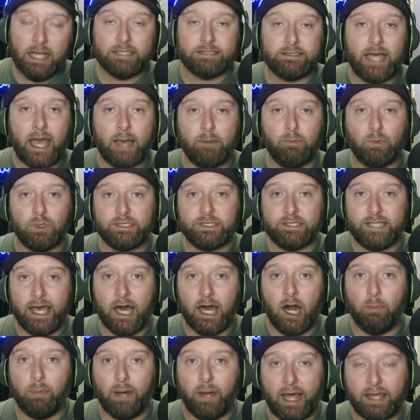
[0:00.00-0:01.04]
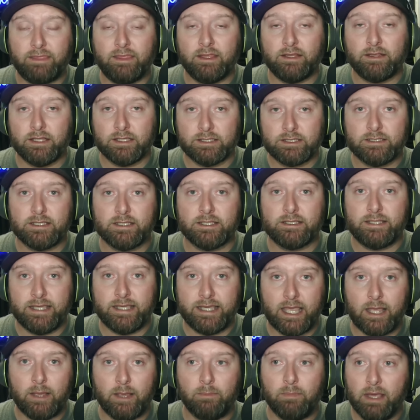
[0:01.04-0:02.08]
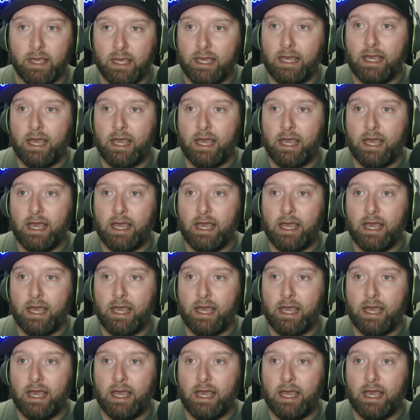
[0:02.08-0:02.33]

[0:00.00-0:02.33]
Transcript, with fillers: Time will tell, but I think this is a team